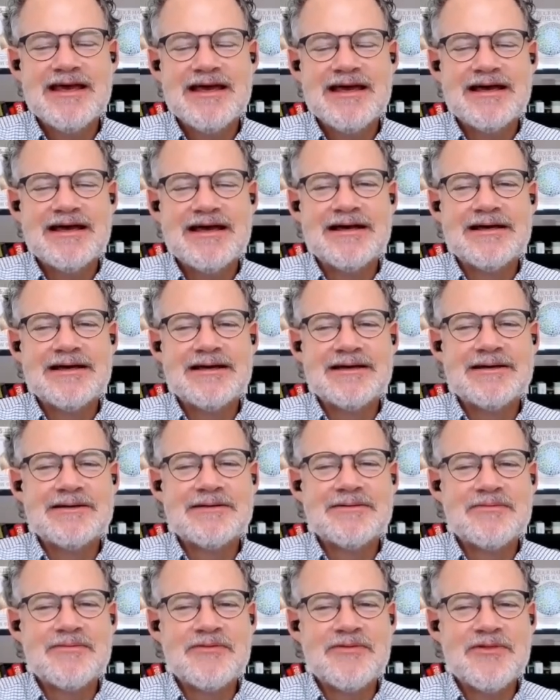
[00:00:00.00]

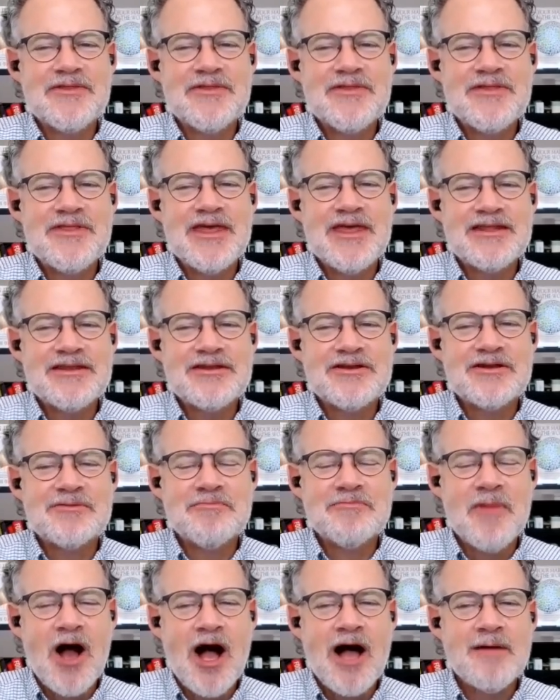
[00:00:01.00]
that your
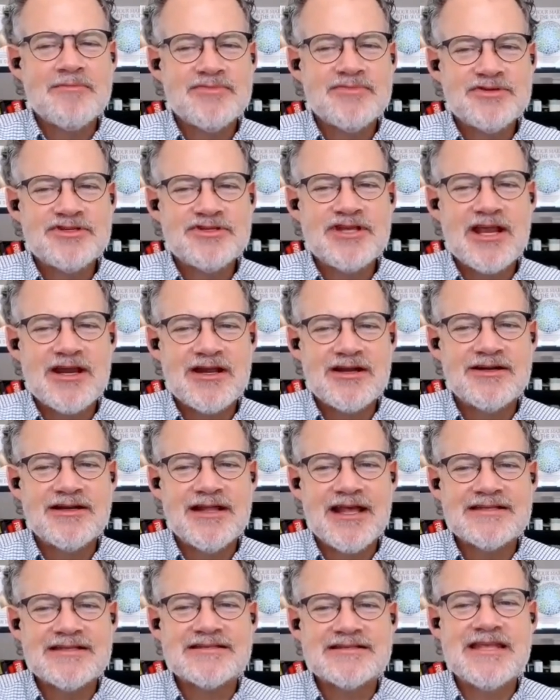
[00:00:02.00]
mom
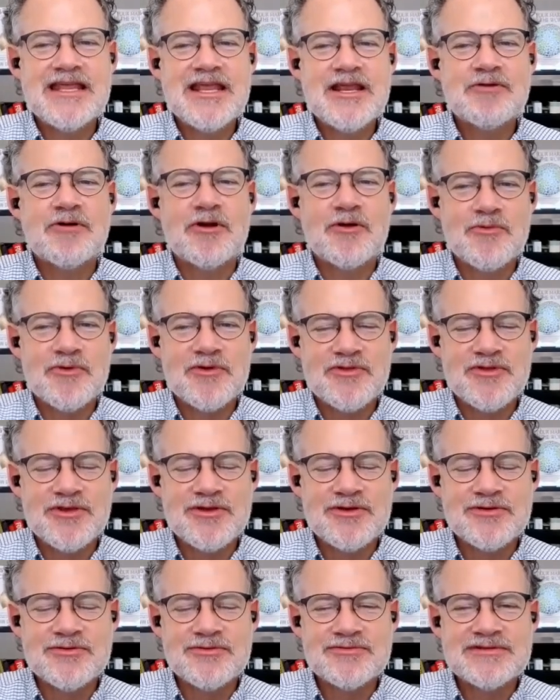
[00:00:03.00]
shared a secret with
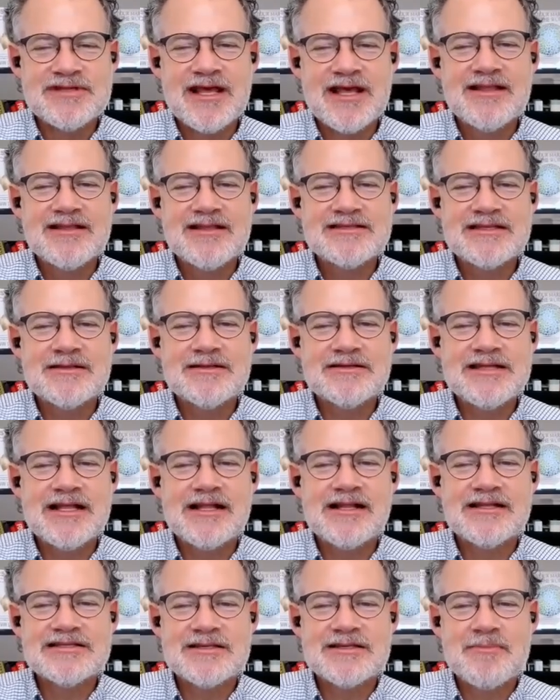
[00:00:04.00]
you. Tell
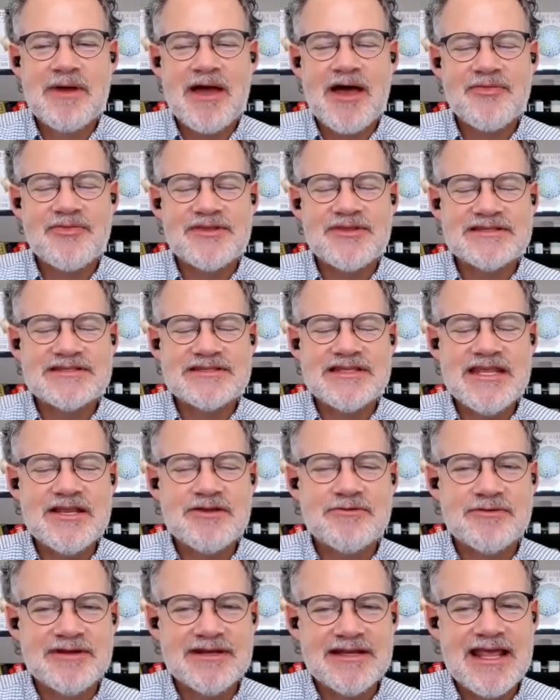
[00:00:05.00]
us about the
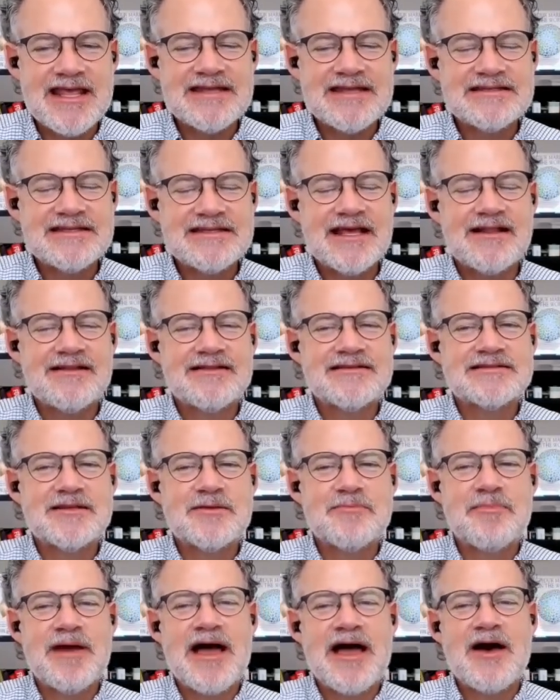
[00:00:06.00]
secret and tell us
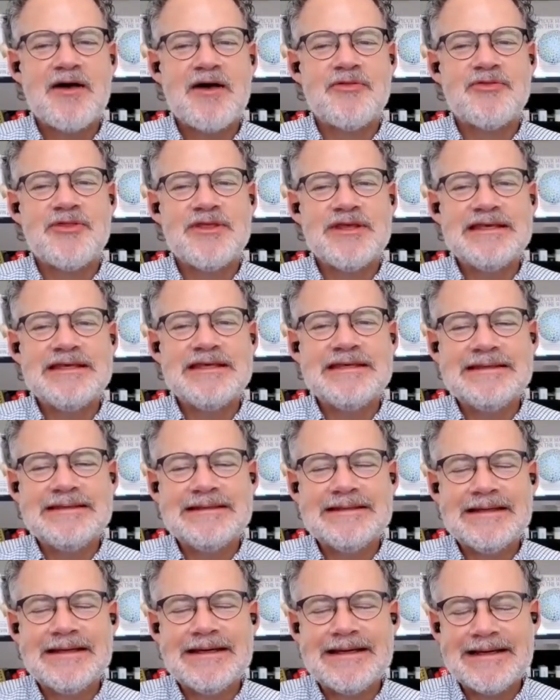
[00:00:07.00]
about
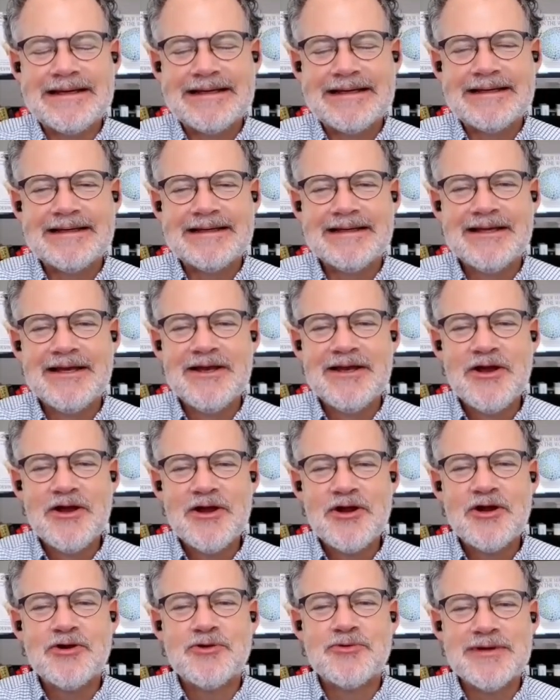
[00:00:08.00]
the
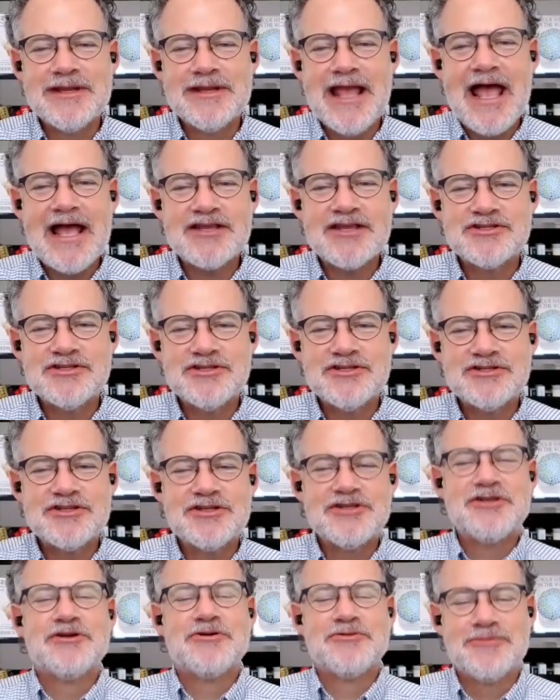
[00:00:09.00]
her reaction
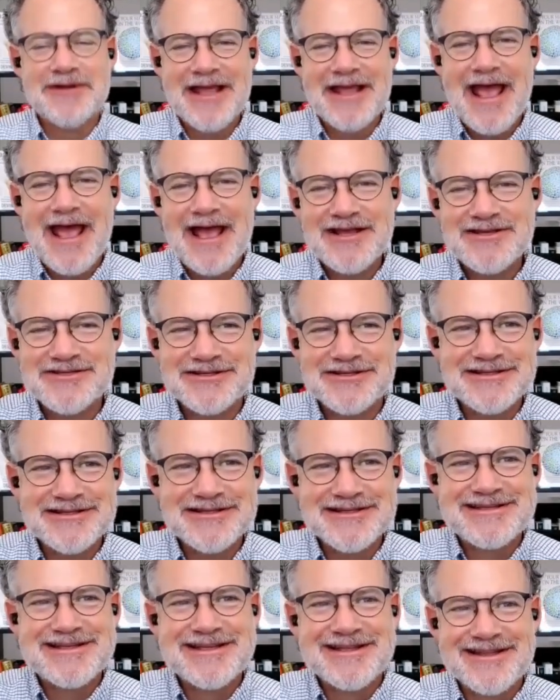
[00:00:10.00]
to your reaction
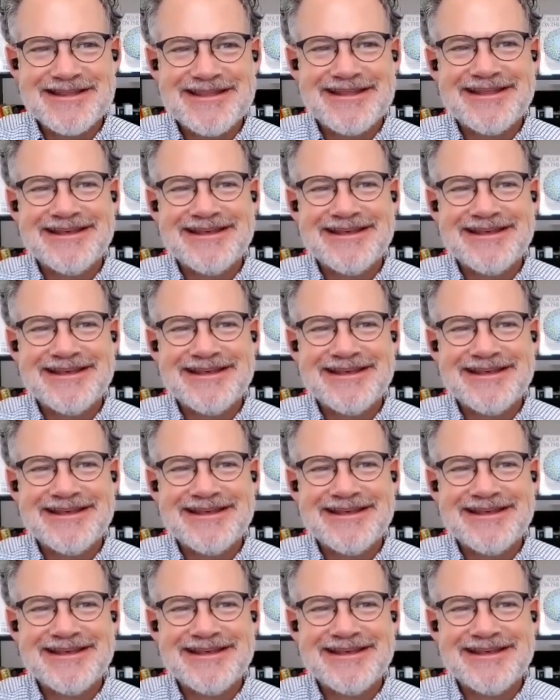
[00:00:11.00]
to